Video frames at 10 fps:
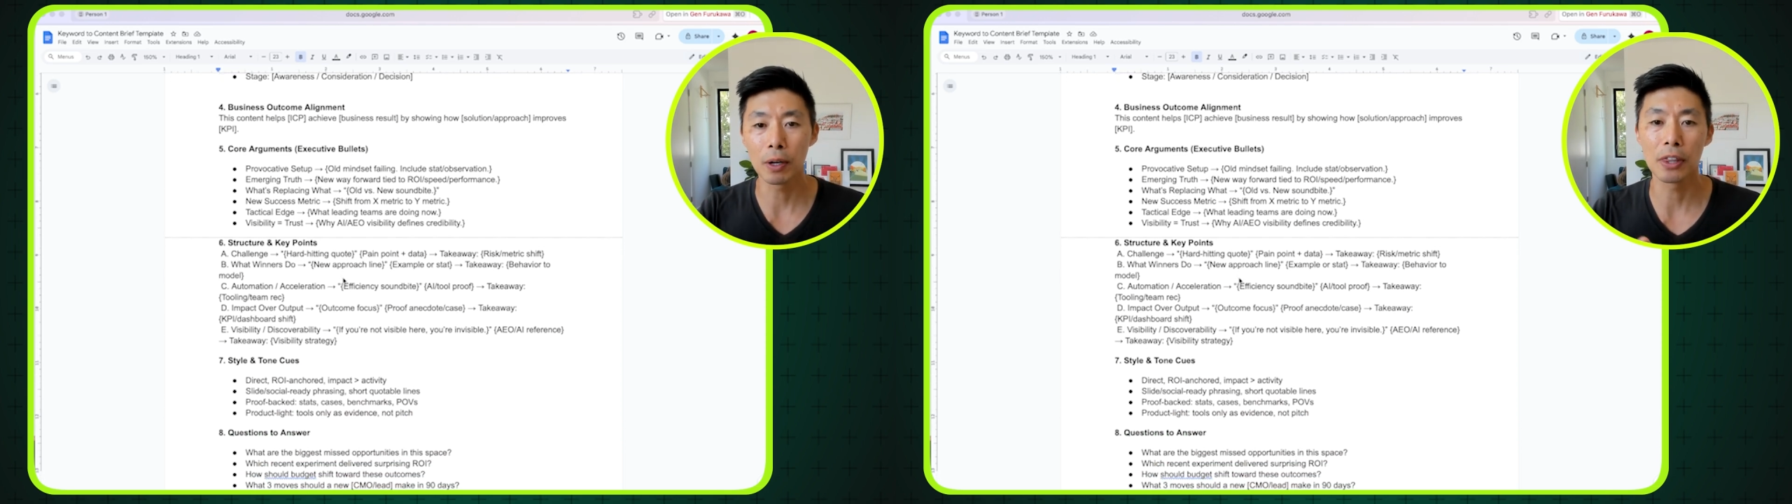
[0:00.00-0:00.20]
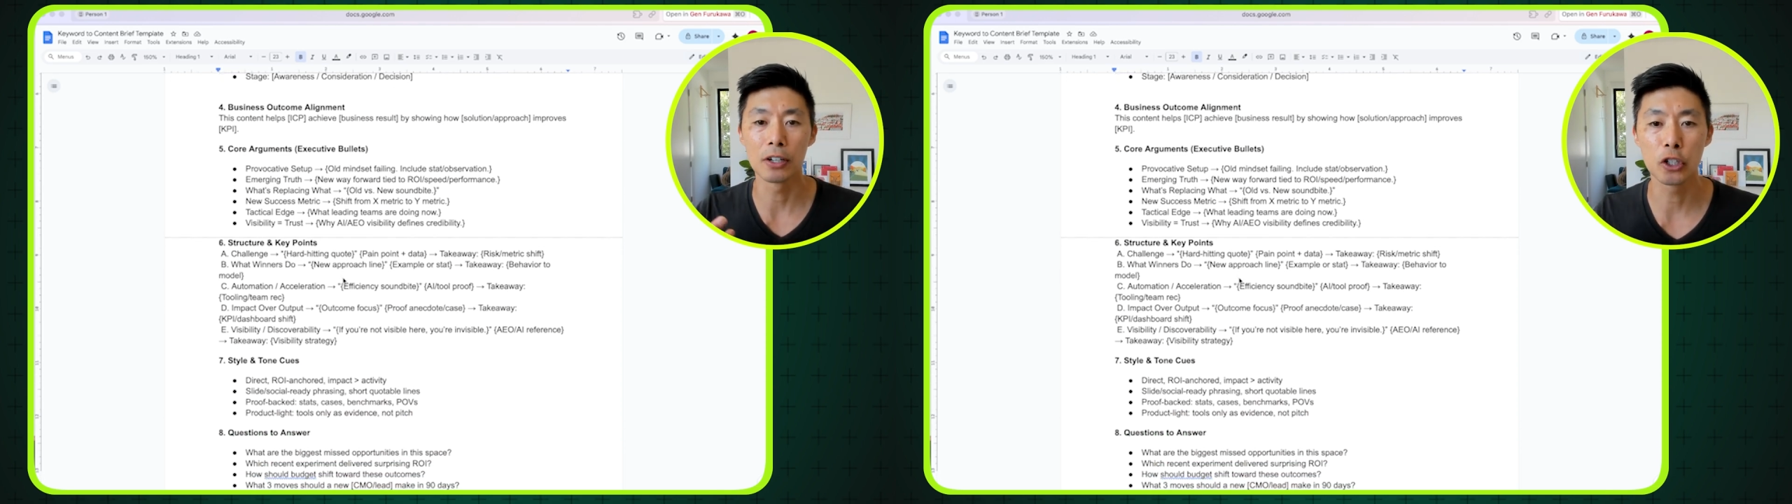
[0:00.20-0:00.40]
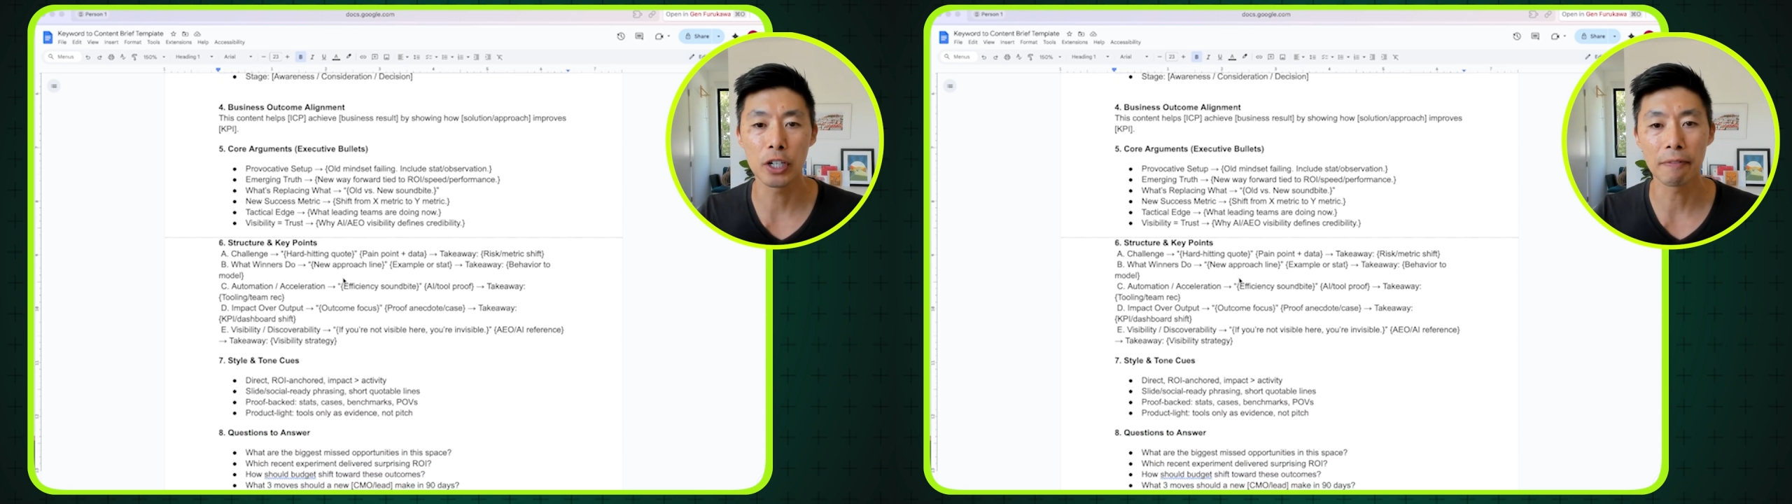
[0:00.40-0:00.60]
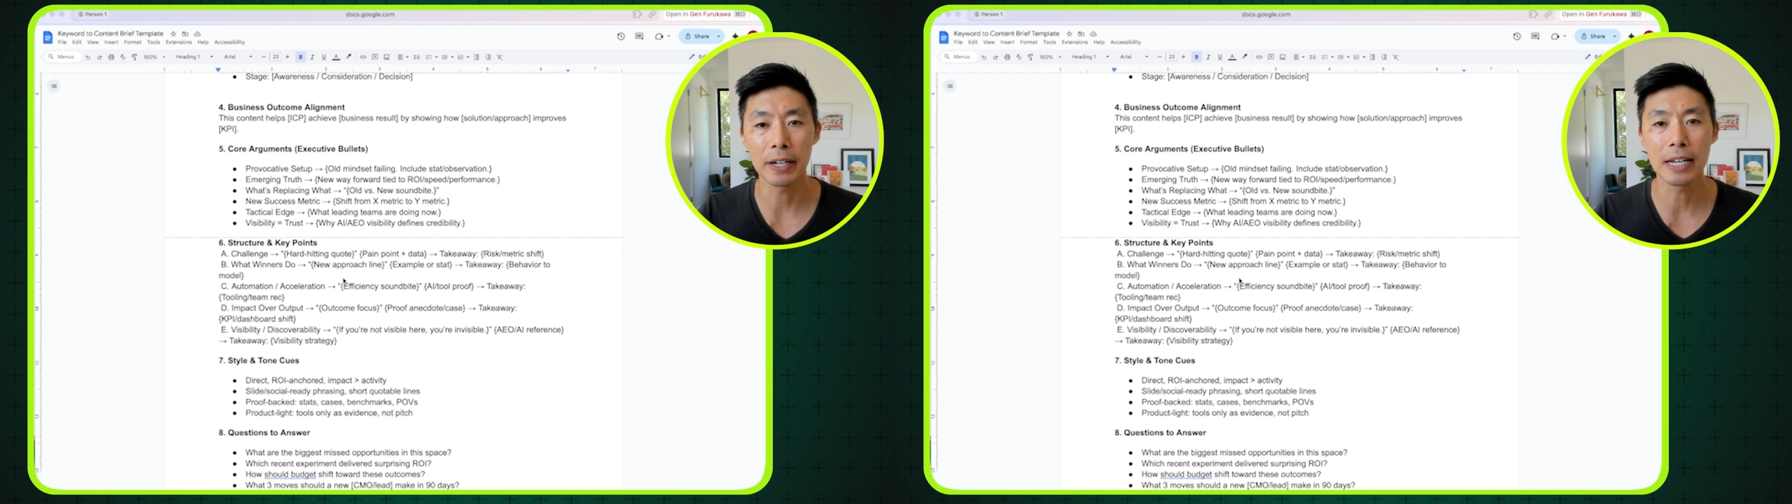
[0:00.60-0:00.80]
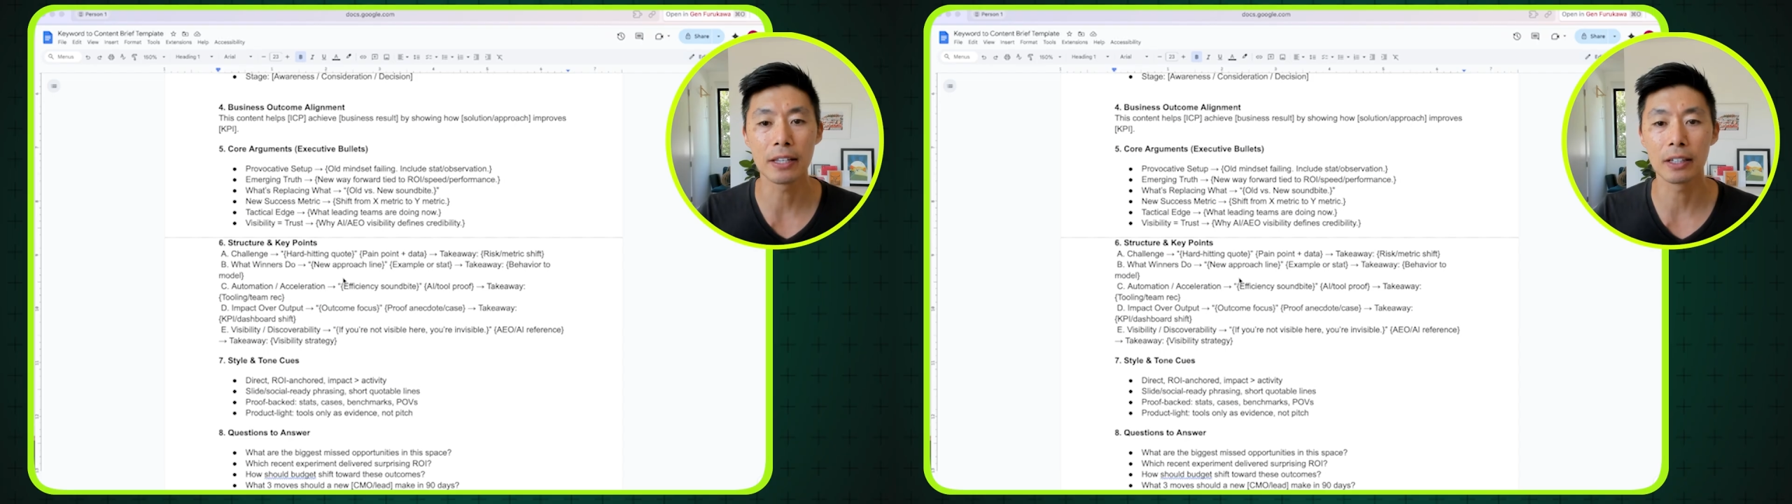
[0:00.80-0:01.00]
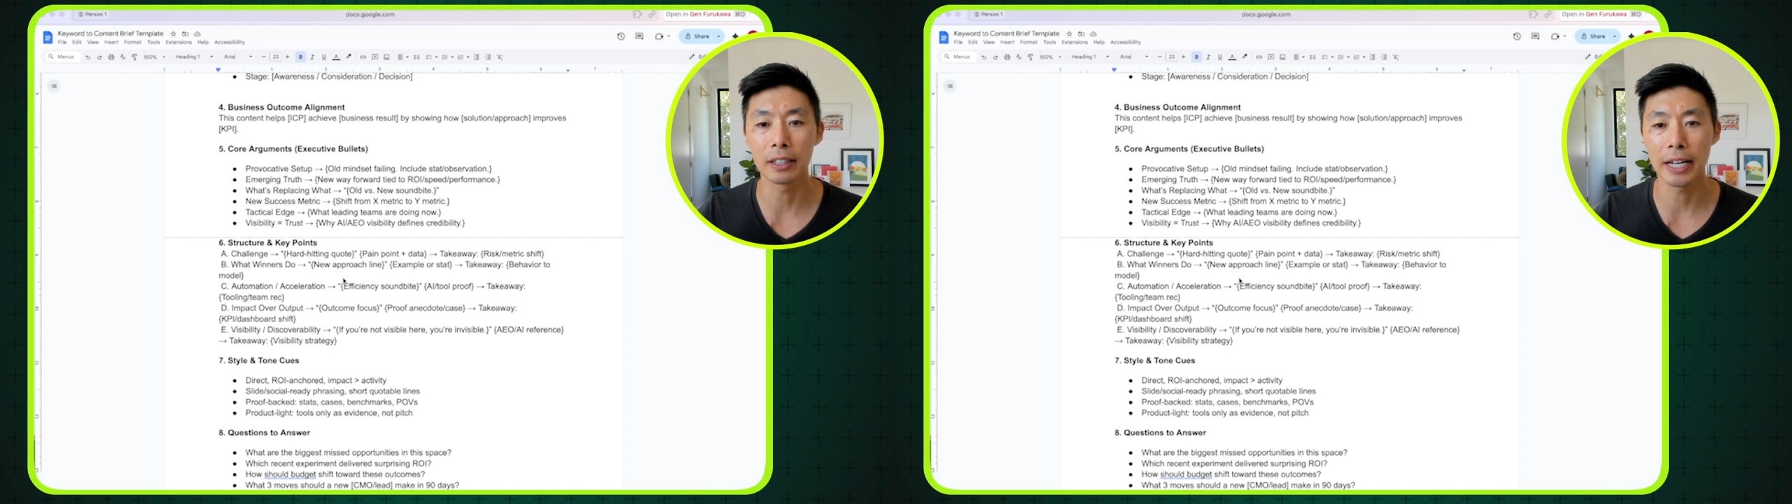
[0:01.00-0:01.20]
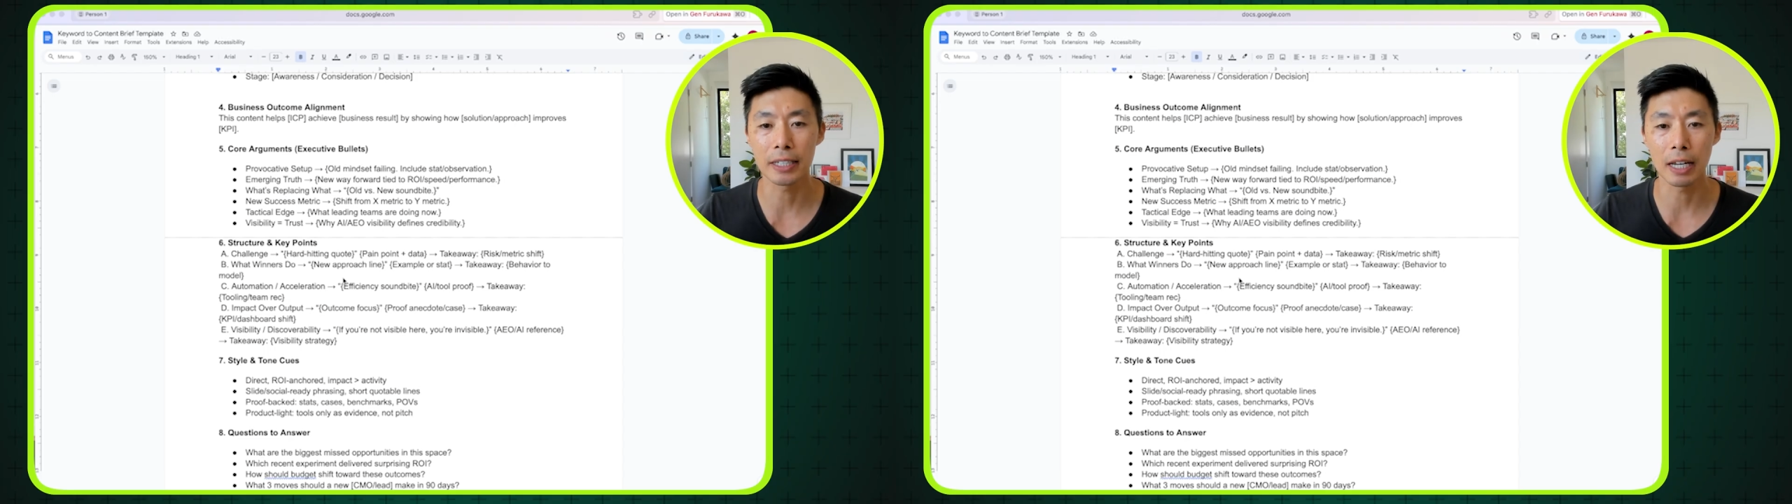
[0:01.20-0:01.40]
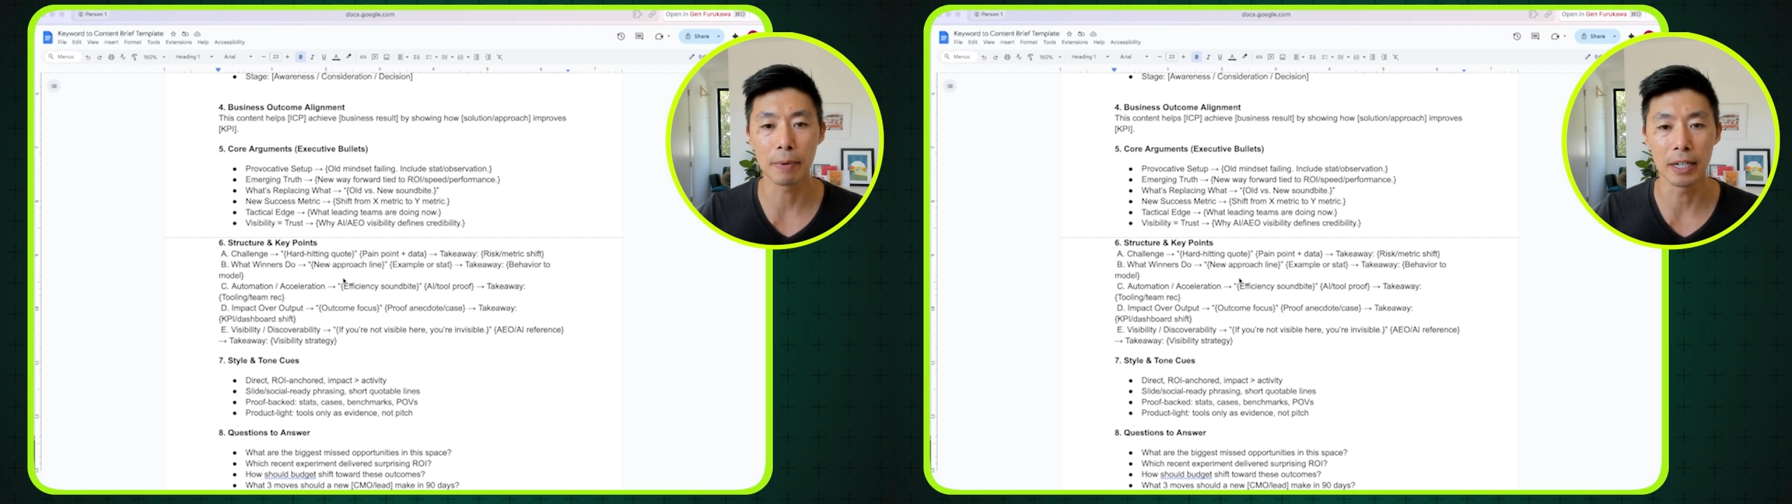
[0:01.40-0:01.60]
the shift in the
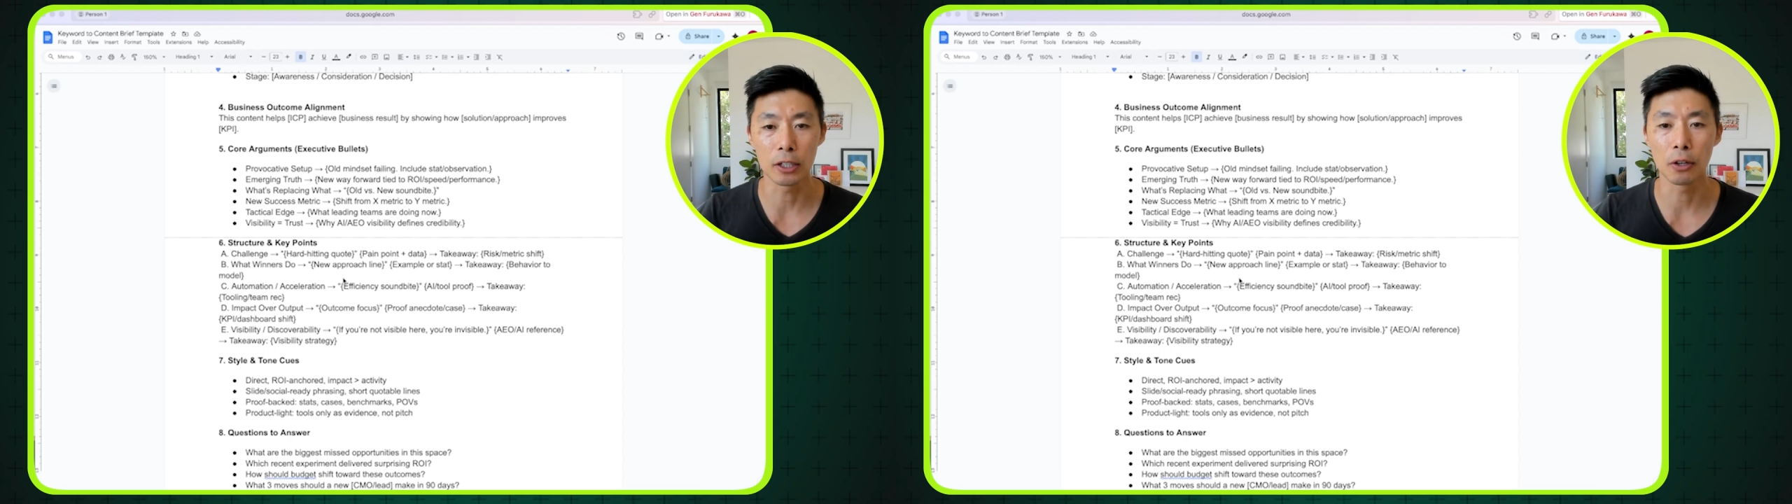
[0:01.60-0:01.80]
landscape is.